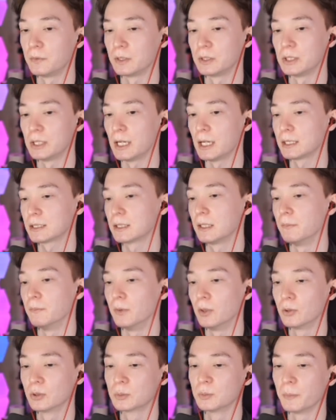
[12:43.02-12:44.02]
She has the
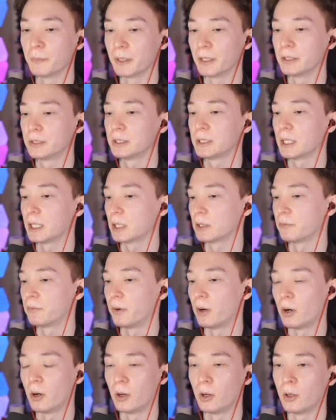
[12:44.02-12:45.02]
most mobility out of
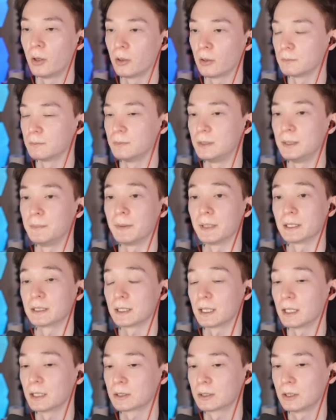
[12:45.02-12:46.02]
all DPS
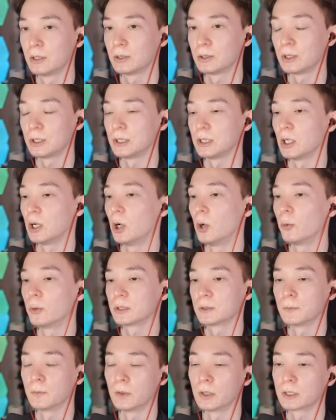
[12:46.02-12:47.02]
characters, so she
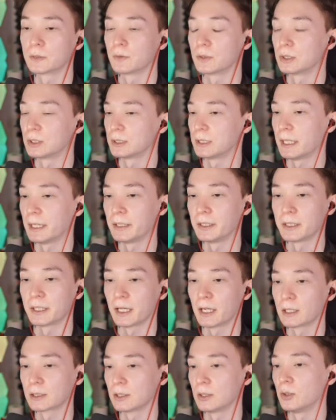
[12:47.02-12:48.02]
always works versus any
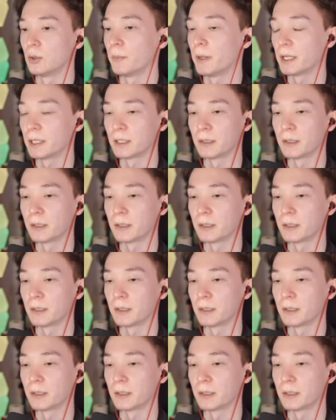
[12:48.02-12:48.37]
character no matter the